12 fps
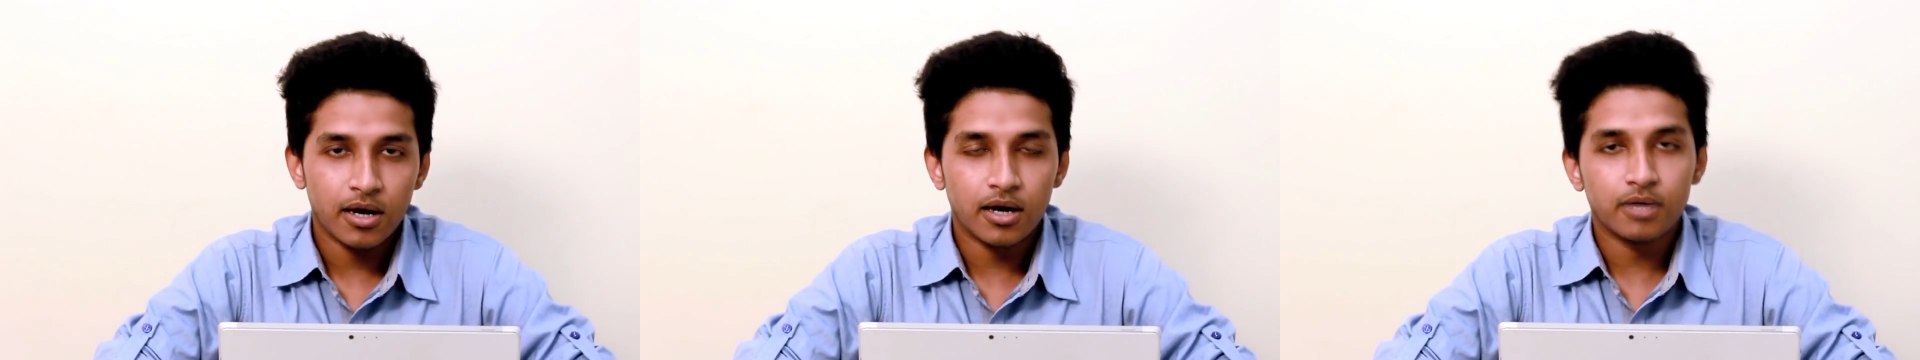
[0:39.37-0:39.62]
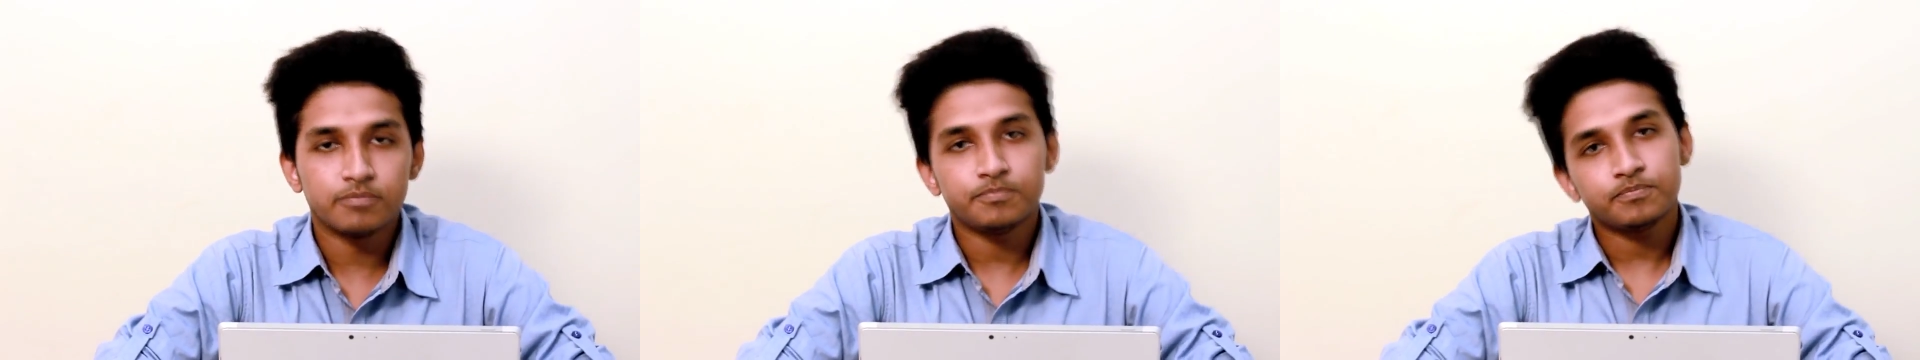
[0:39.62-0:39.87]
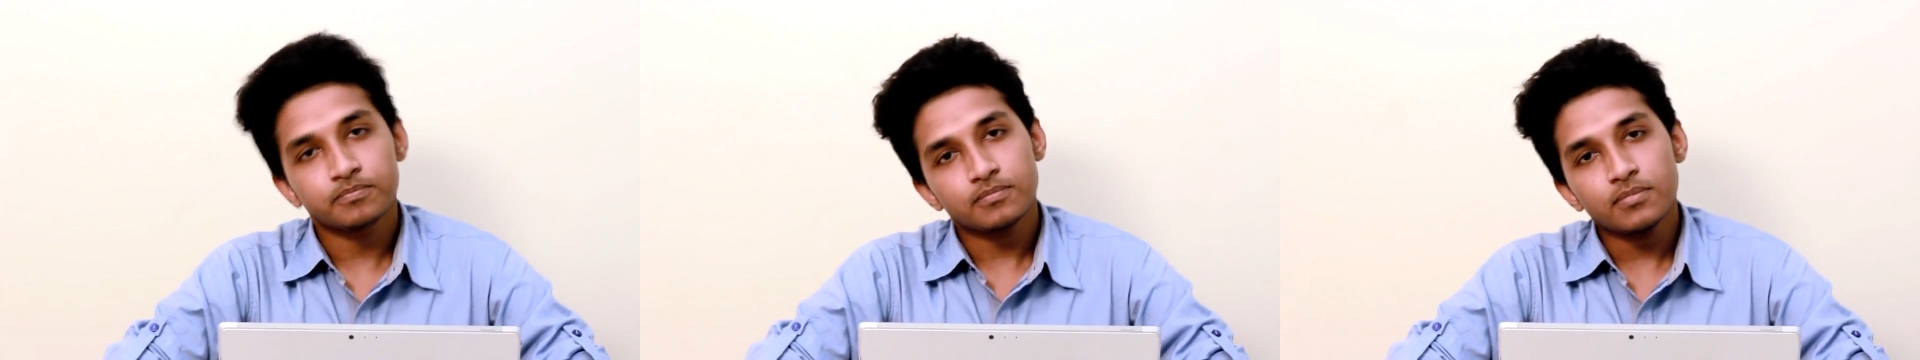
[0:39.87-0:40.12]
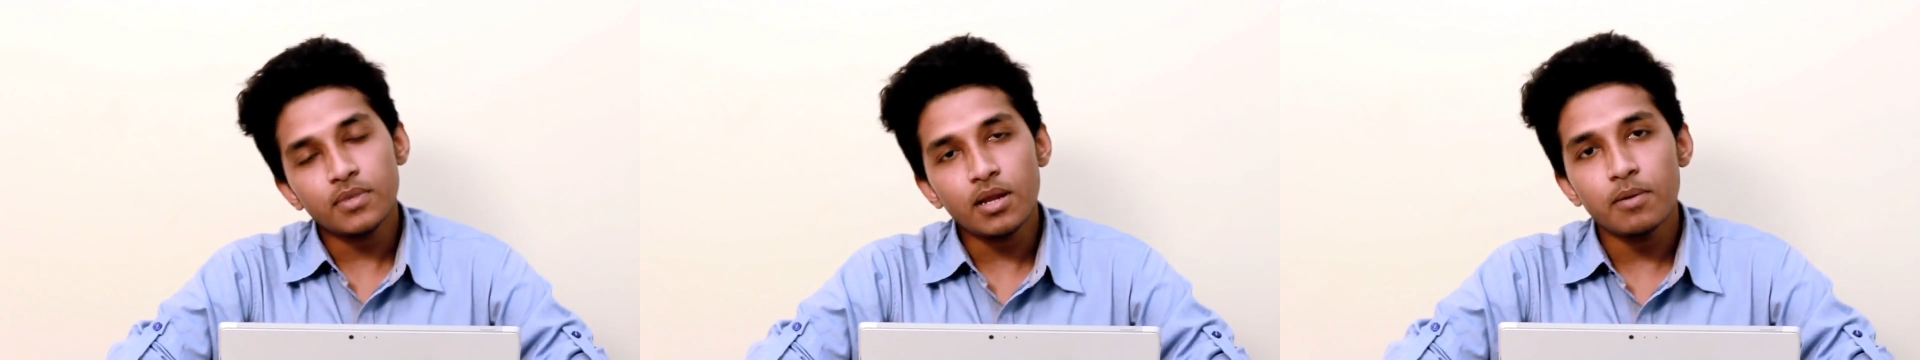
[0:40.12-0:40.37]
Um,
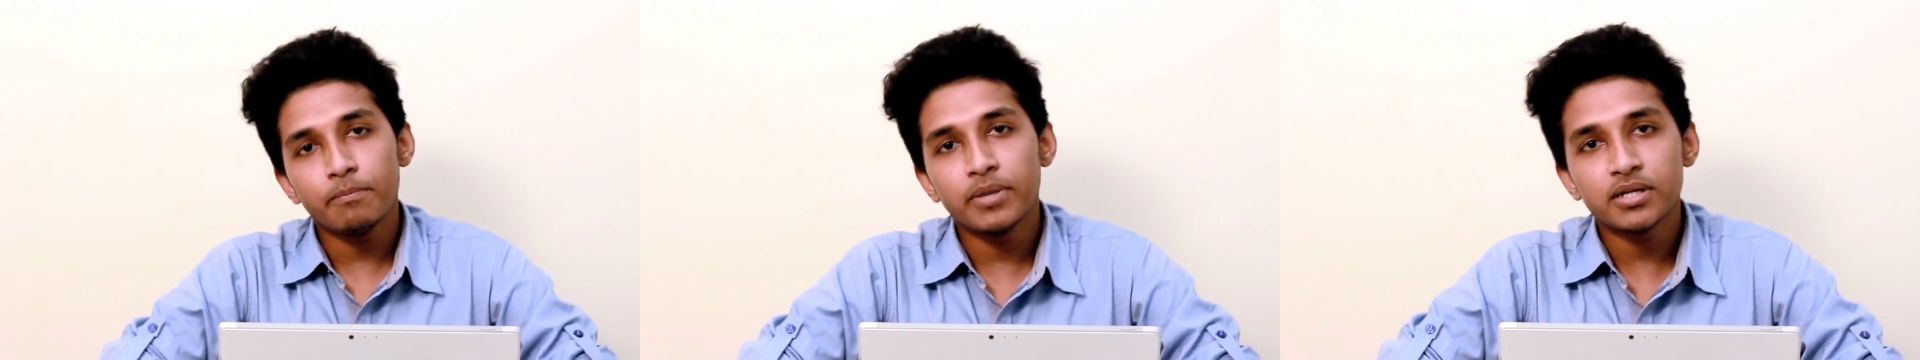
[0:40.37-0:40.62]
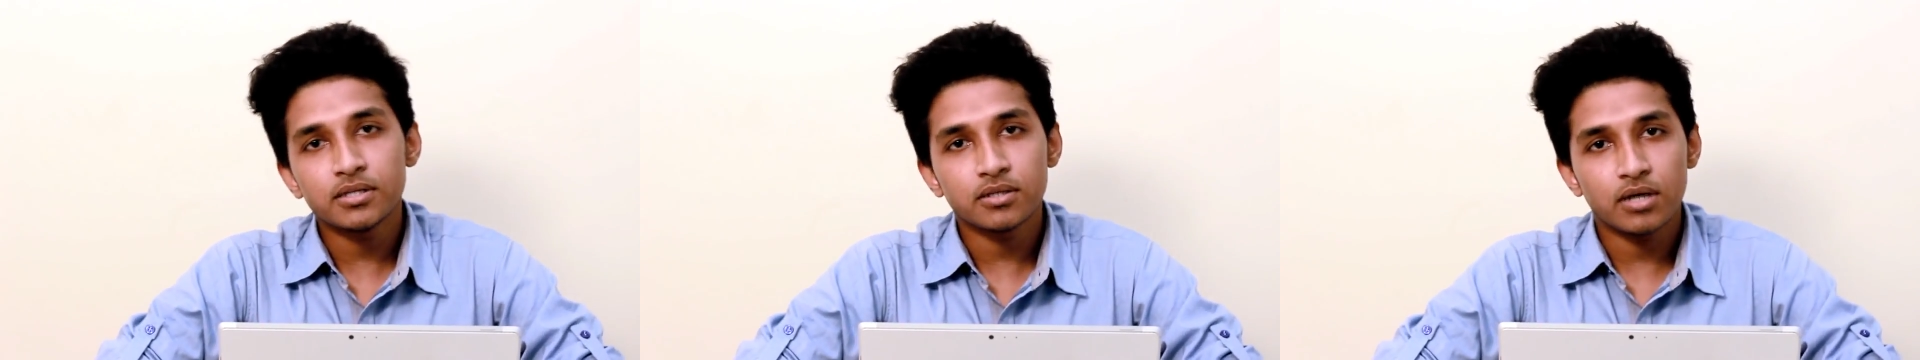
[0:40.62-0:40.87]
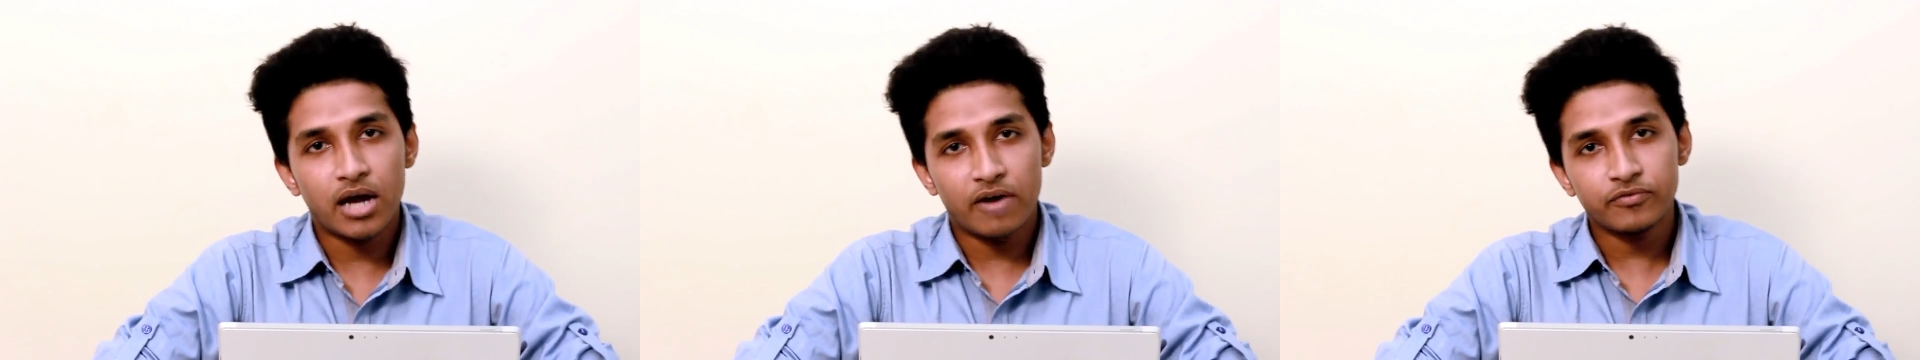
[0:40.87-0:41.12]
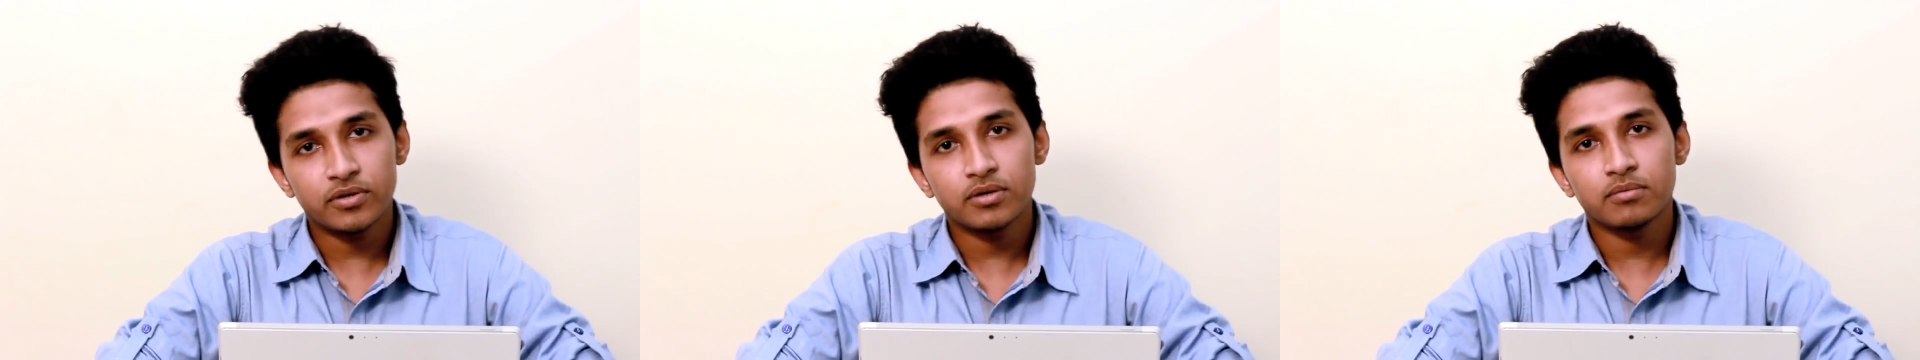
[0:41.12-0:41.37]
but
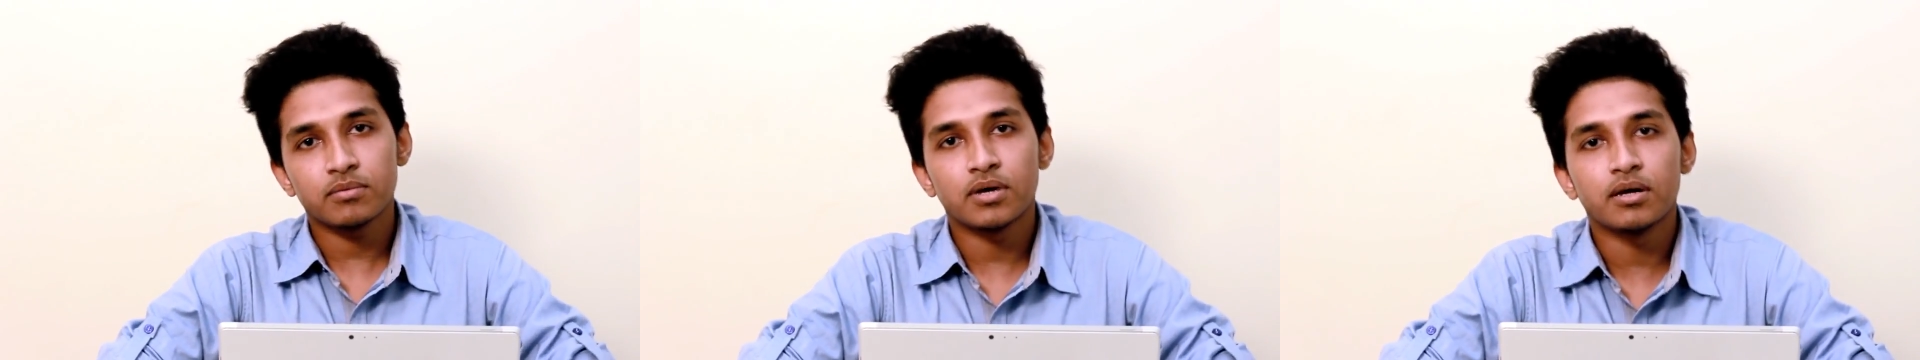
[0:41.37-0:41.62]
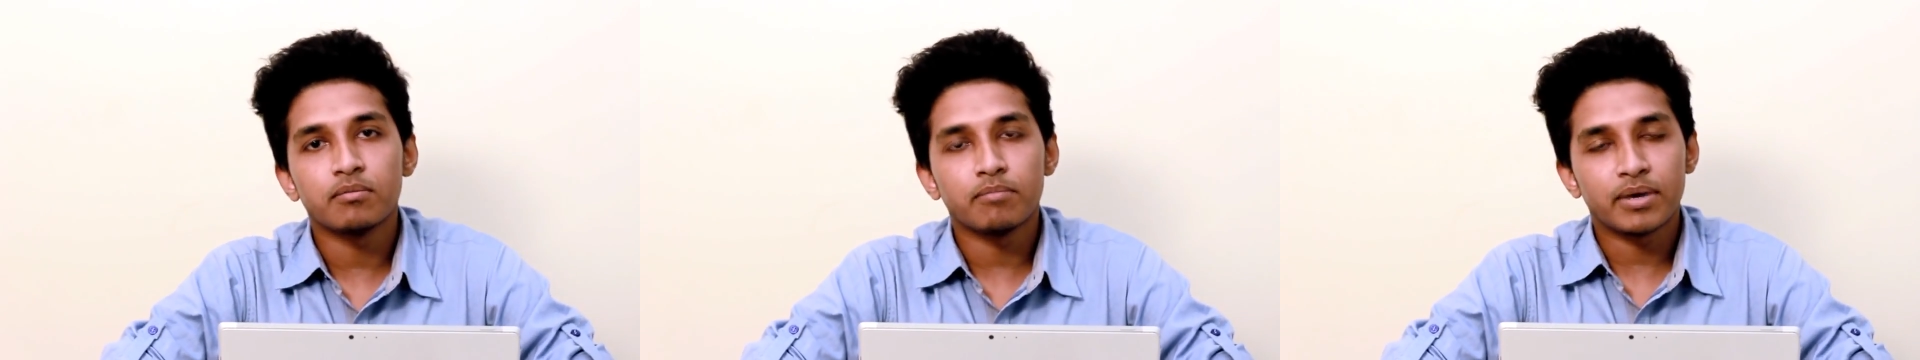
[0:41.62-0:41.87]
after